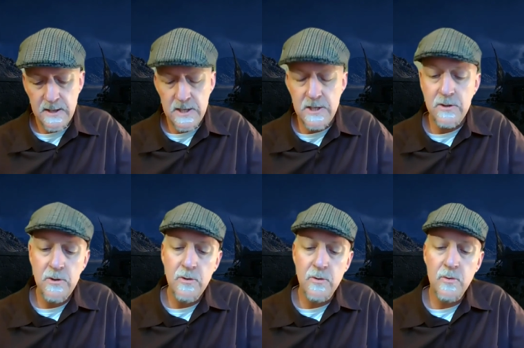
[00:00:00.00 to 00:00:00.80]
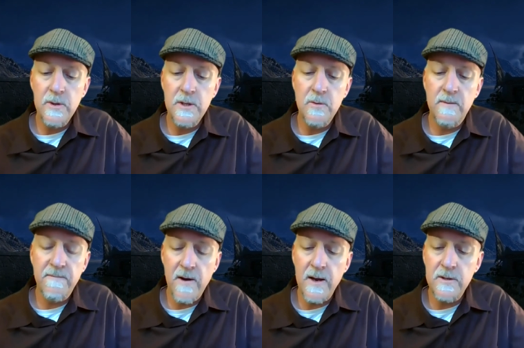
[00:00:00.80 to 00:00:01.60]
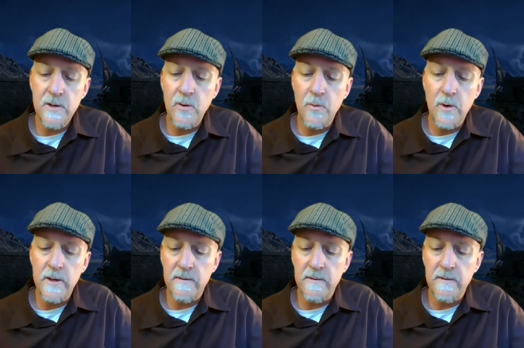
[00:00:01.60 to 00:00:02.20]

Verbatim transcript: He knew he would find no one.